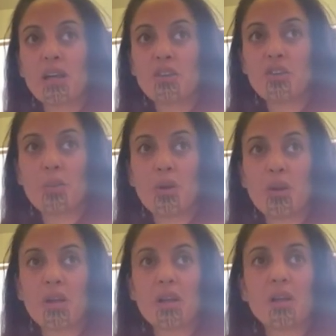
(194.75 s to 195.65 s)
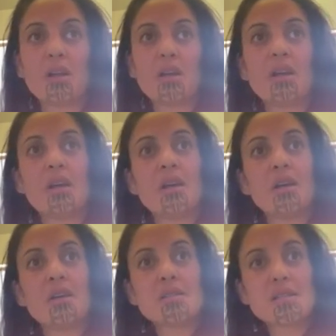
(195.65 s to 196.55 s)
hegemonic
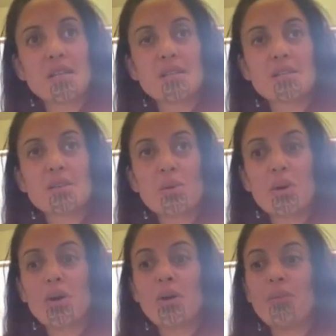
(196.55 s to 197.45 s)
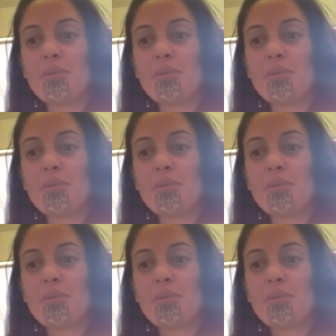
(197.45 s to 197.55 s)
status quo.